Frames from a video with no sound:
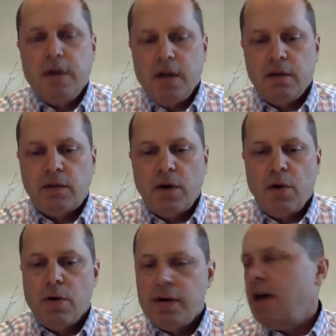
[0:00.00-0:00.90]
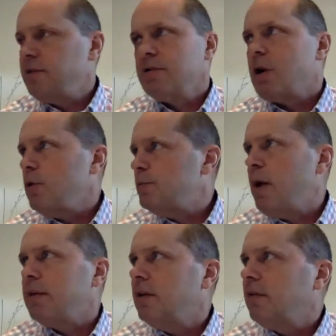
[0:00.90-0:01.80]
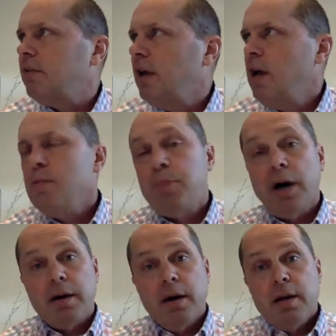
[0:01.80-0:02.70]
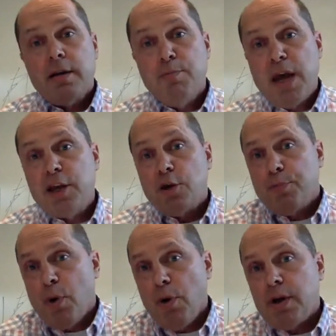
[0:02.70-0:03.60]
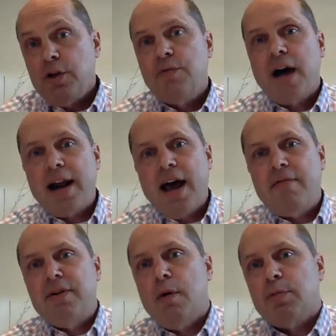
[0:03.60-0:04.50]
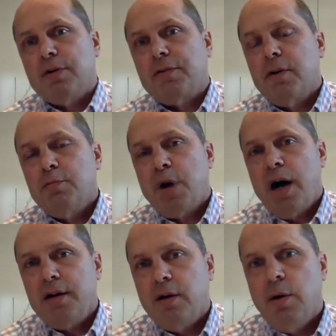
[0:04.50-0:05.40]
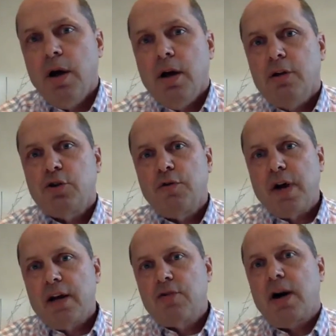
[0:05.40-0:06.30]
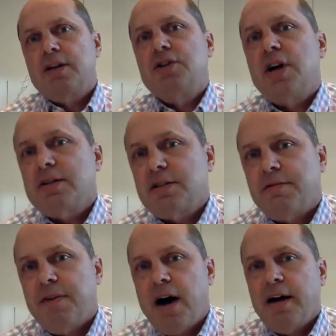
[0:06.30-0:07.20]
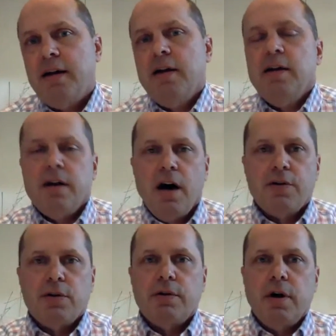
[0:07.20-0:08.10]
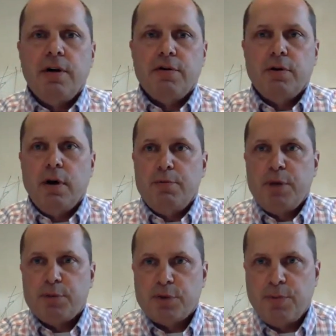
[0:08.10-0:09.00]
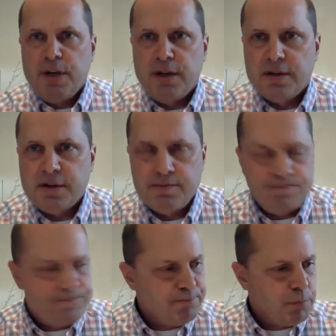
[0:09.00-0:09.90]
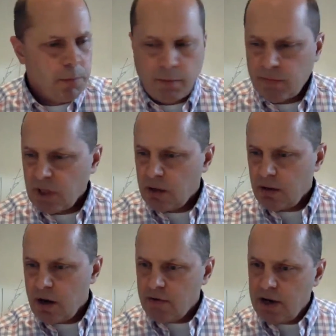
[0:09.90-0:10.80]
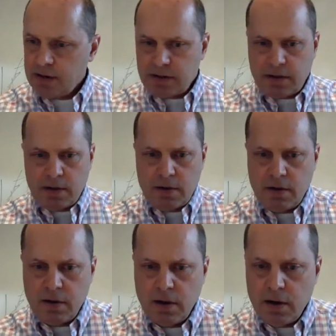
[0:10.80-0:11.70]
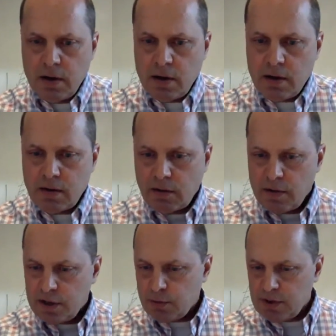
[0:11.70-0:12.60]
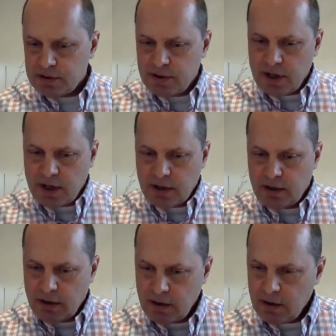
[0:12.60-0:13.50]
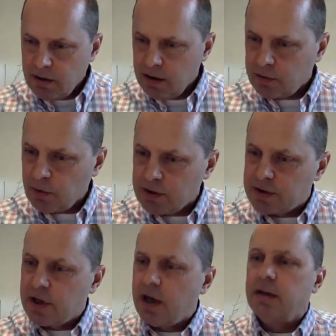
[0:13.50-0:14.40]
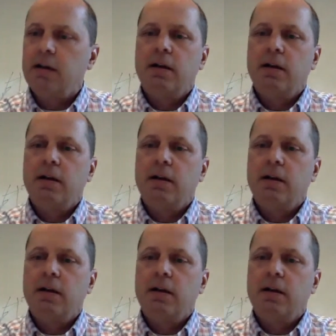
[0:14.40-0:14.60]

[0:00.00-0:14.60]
And so, yes, there's always politics. But to make your point, you've got to have numbers behind you. And so you've got to try to justify other people's opinions. All right. So this one's done. This one's done.